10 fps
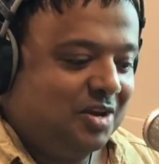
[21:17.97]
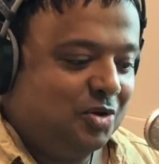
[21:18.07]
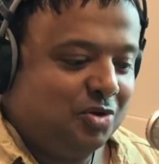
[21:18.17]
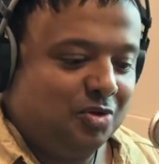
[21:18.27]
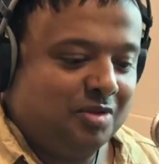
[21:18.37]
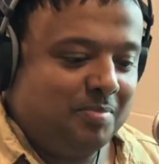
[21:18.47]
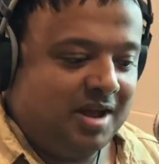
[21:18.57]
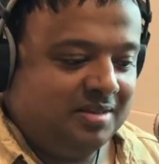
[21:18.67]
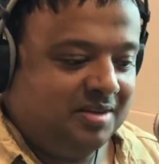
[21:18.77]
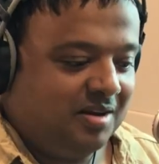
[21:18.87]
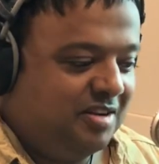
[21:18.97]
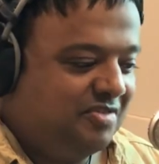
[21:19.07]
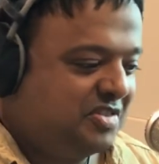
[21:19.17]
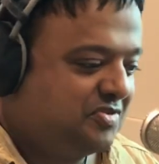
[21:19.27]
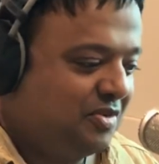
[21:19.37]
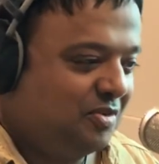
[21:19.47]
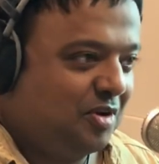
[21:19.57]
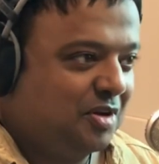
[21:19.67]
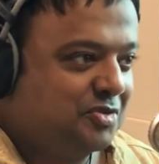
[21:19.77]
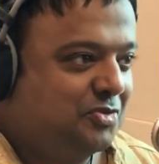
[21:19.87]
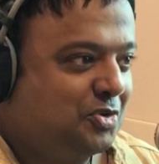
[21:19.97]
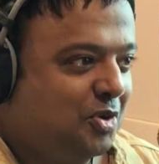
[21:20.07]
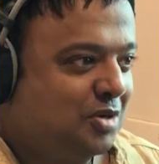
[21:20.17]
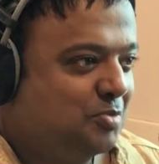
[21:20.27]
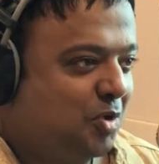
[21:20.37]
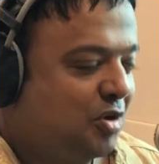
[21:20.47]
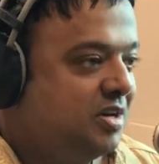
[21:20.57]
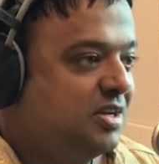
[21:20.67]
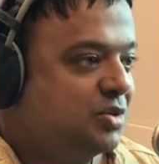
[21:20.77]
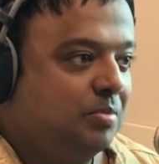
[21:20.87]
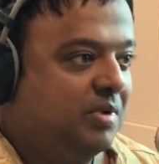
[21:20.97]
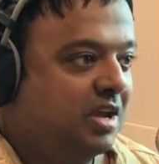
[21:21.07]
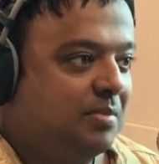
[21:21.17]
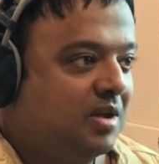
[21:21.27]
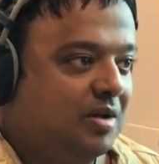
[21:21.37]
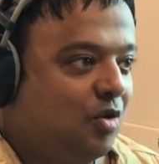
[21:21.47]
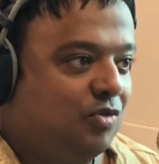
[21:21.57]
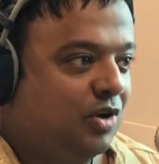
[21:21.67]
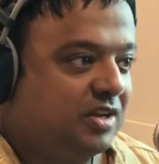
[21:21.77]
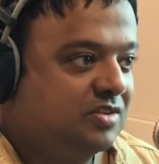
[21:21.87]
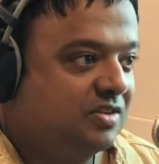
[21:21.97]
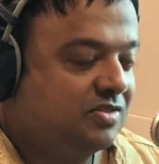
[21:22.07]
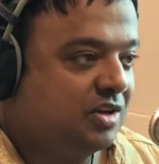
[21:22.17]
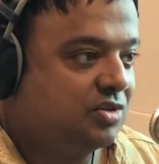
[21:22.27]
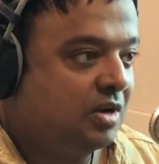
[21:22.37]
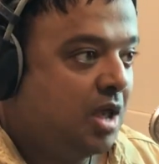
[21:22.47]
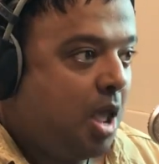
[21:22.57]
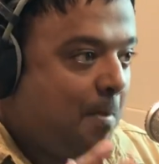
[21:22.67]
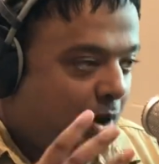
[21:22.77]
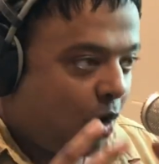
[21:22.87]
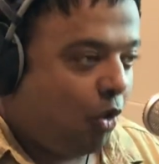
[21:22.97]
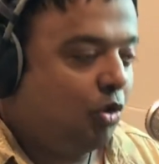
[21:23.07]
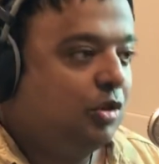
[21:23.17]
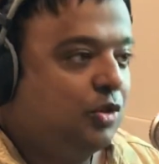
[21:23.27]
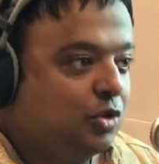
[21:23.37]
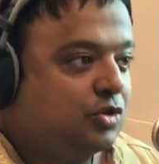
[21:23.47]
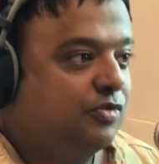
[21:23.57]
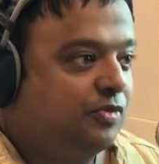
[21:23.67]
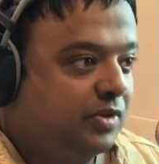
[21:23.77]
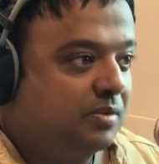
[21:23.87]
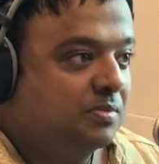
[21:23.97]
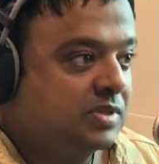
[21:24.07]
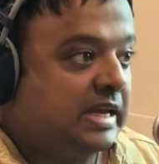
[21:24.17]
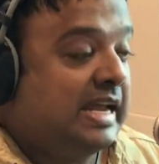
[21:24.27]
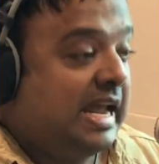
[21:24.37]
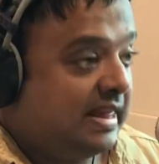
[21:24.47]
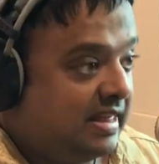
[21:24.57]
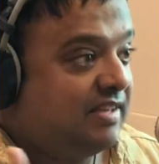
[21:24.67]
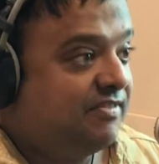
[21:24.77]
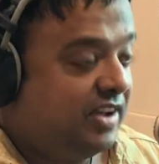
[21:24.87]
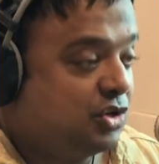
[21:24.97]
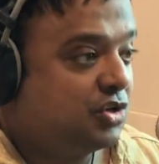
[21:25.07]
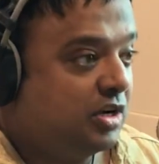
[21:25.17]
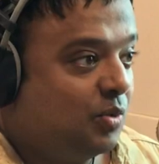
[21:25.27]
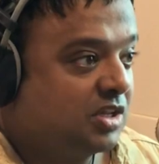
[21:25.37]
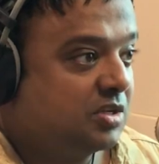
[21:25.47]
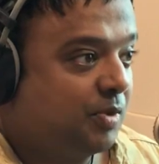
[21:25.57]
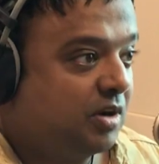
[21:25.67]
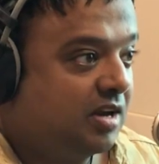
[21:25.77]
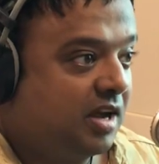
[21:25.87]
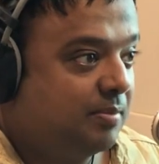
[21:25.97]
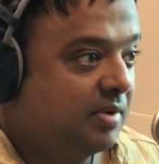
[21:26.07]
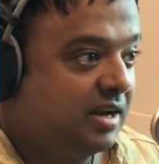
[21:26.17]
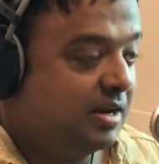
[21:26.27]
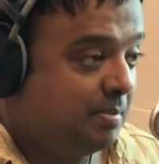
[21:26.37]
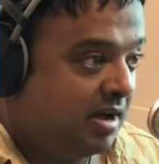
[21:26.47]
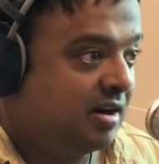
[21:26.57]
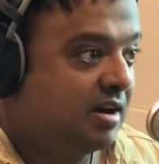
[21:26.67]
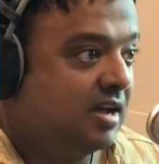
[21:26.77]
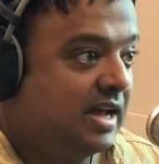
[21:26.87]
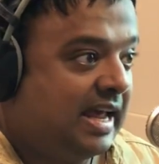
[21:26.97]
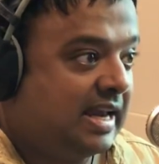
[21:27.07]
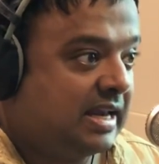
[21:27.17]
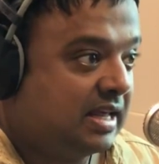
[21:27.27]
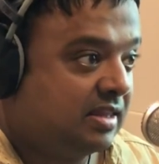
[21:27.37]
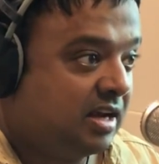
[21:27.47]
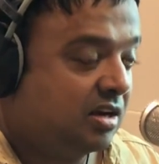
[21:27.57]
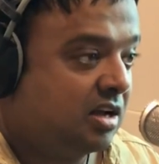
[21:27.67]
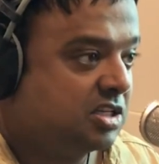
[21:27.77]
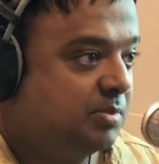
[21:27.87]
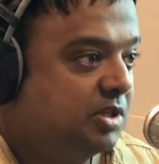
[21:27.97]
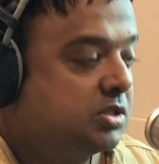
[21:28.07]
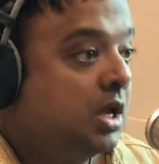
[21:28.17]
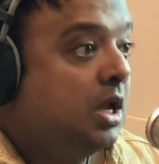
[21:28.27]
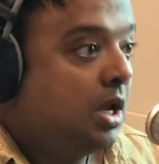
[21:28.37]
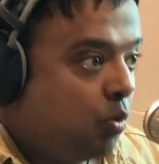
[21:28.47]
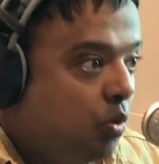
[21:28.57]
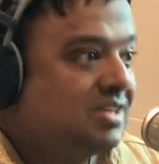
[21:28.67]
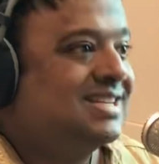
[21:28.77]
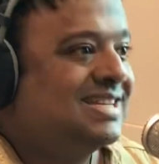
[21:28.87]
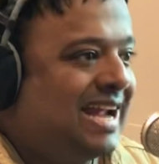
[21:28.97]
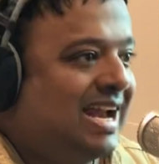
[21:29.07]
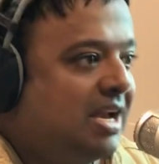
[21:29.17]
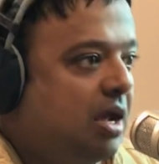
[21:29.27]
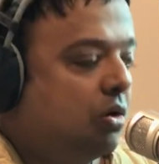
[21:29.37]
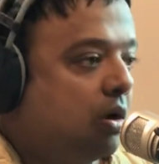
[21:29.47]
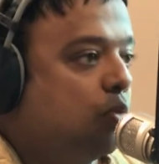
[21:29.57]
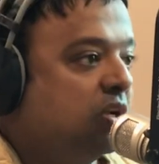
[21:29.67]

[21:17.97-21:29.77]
And, The Good, the Bad, the Ugly, Fistful of Dollars, Few Dollars More. Clint Eastwood became an overnight sensation. But all those films, and then eventually Once Upon a Time in America and The Untouchables, were standout